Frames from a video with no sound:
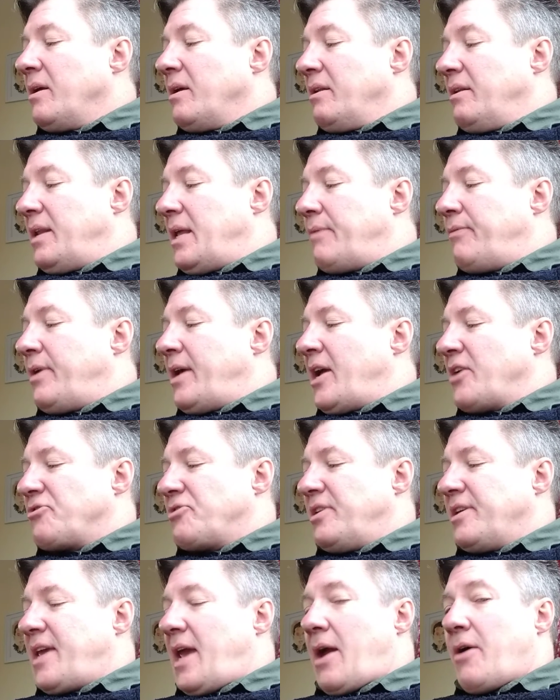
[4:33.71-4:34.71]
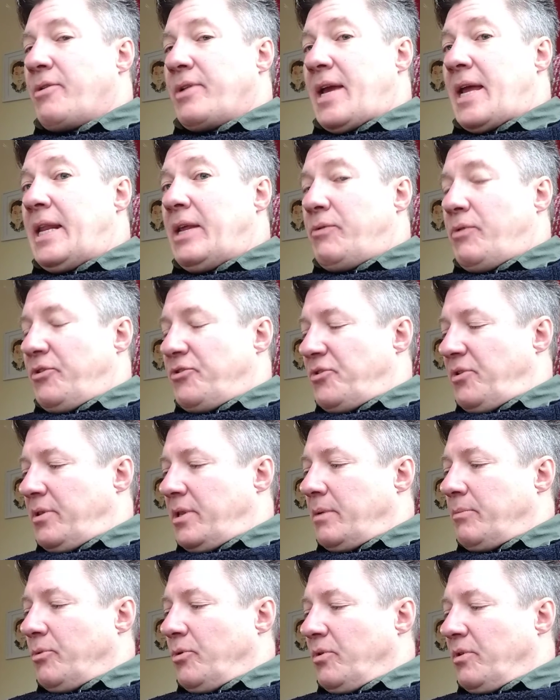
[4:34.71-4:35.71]
never actually carried any Christian
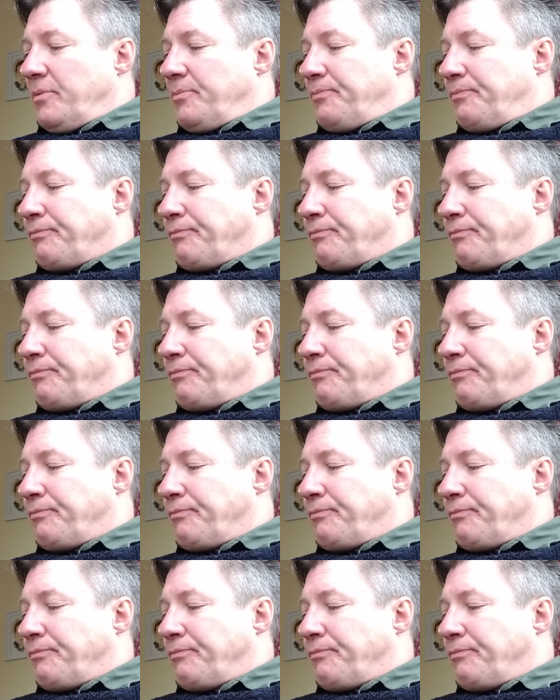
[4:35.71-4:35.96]
symbols.